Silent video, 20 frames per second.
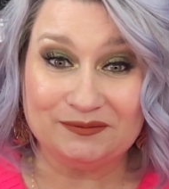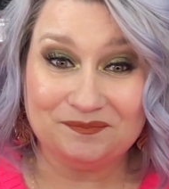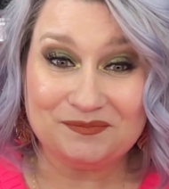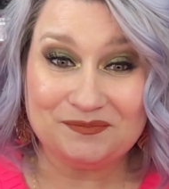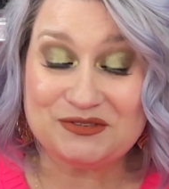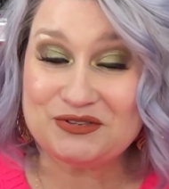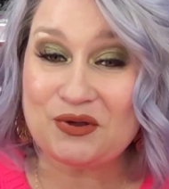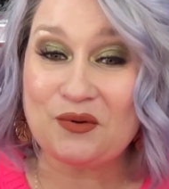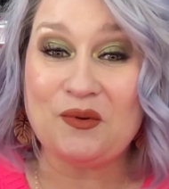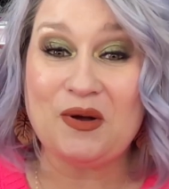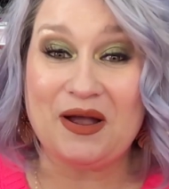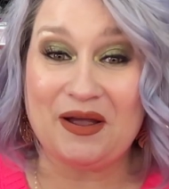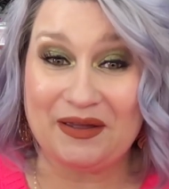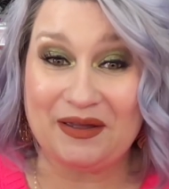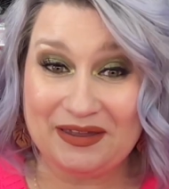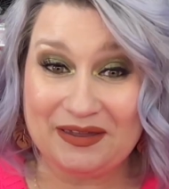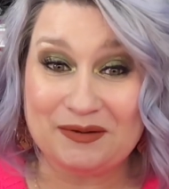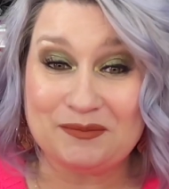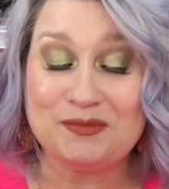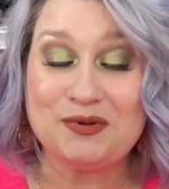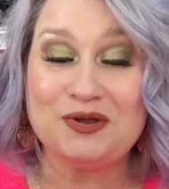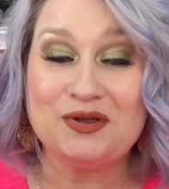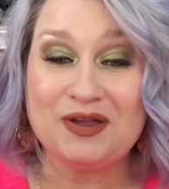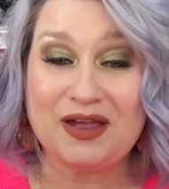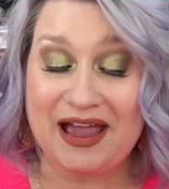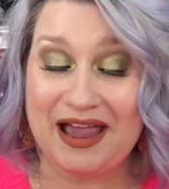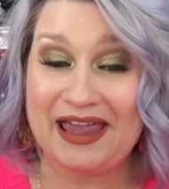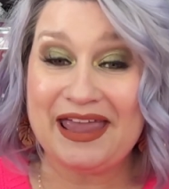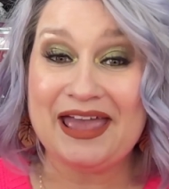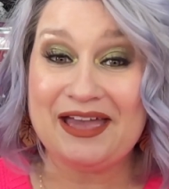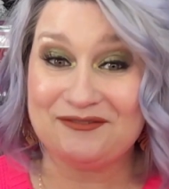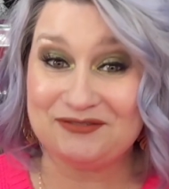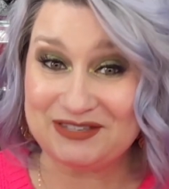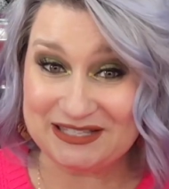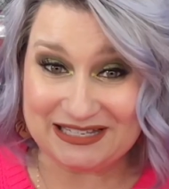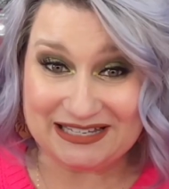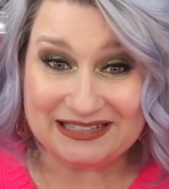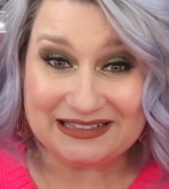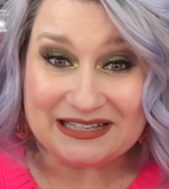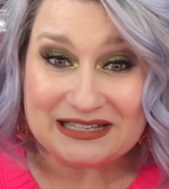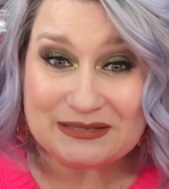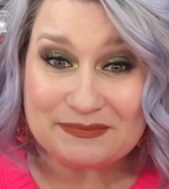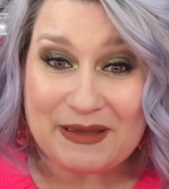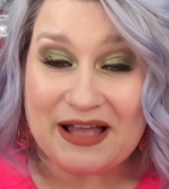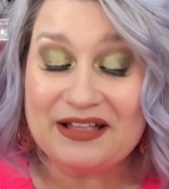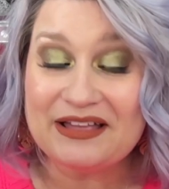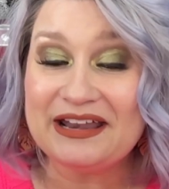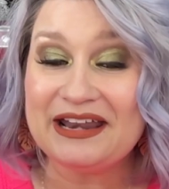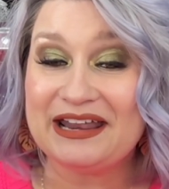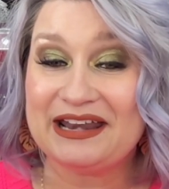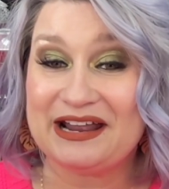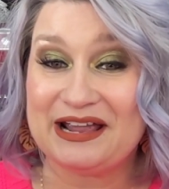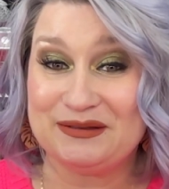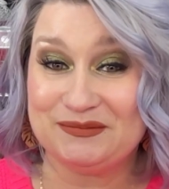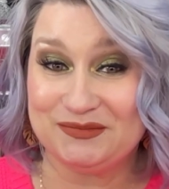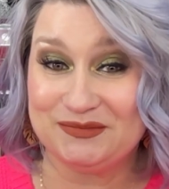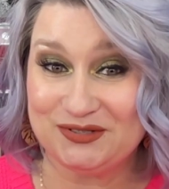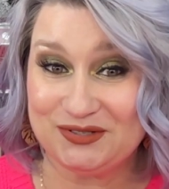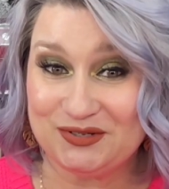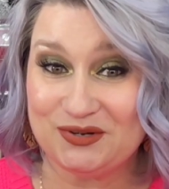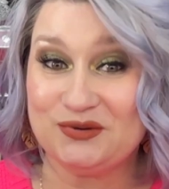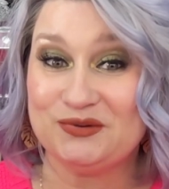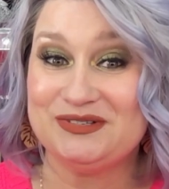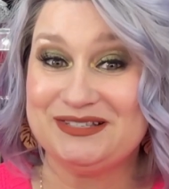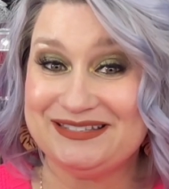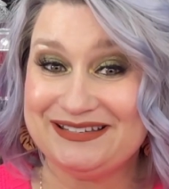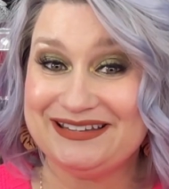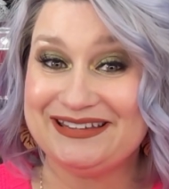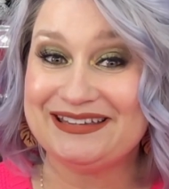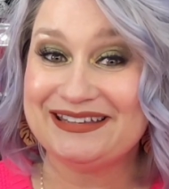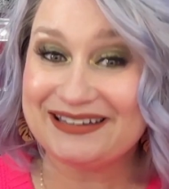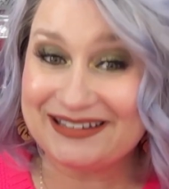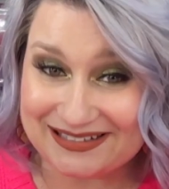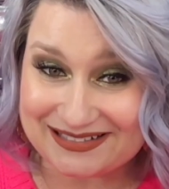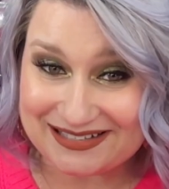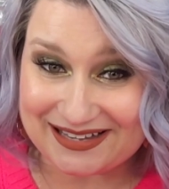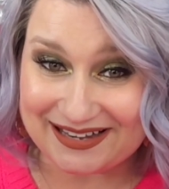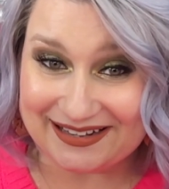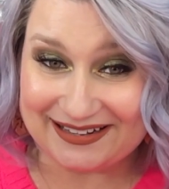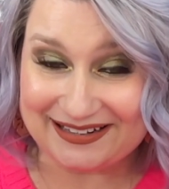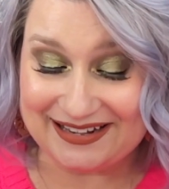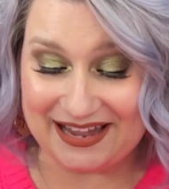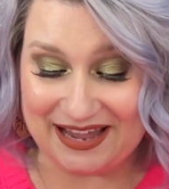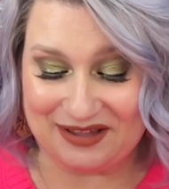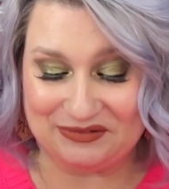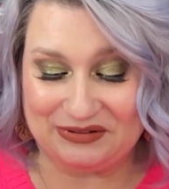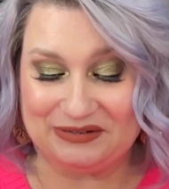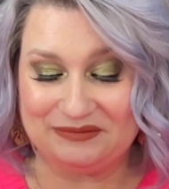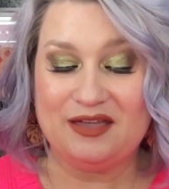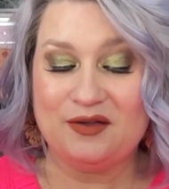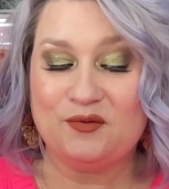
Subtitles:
So I have seen this palette, and I'm so stinking excited to have it.